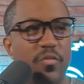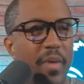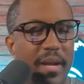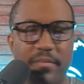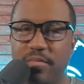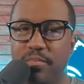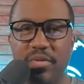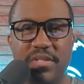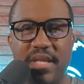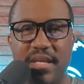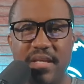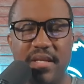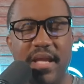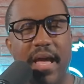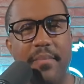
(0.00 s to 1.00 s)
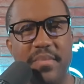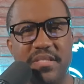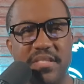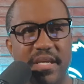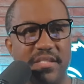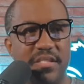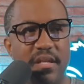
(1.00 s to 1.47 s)
You might put that in the
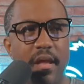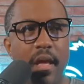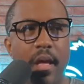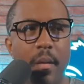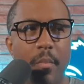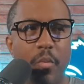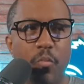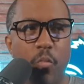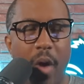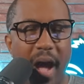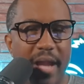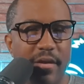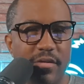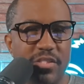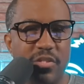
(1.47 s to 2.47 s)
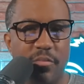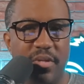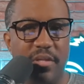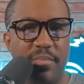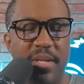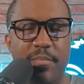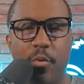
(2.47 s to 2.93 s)
comment section. But why are so
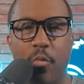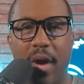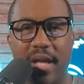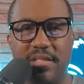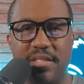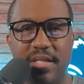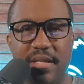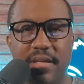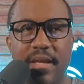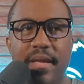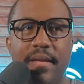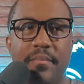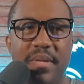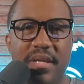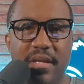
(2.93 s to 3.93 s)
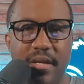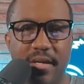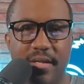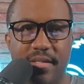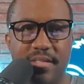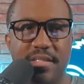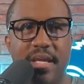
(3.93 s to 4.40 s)
many people watching it?
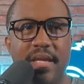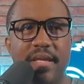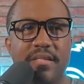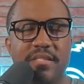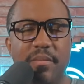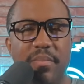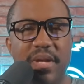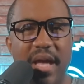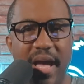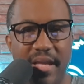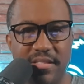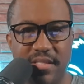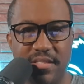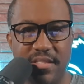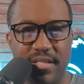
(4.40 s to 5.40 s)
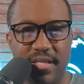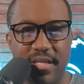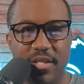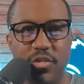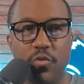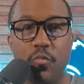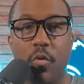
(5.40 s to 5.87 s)
Because
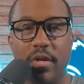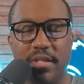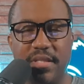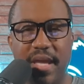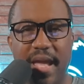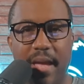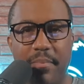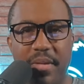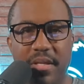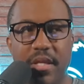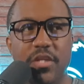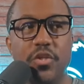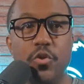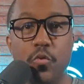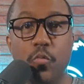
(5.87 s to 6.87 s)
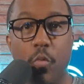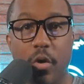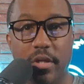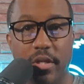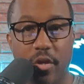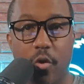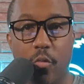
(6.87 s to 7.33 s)
subconsciously, you want it to happen. You
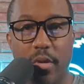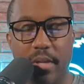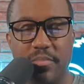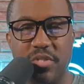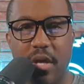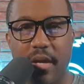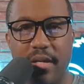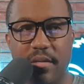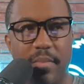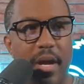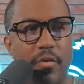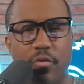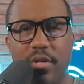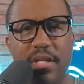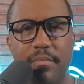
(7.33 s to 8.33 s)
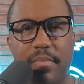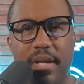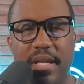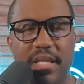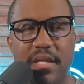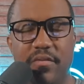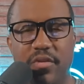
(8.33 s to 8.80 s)
want to know what I'm talking about, or
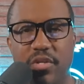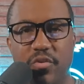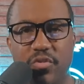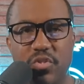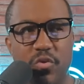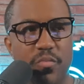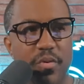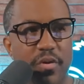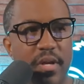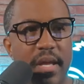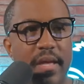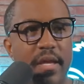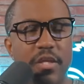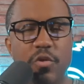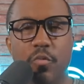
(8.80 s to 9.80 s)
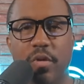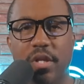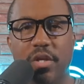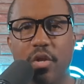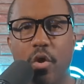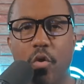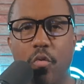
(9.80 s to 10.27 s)
any other YouTuber, you
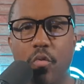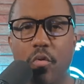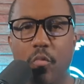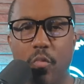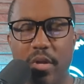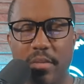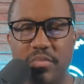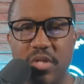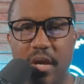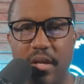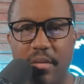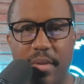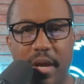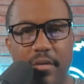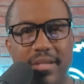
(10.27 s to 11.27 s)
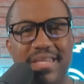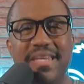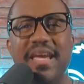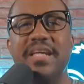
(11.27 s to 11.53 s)
want to know what I'm talking about.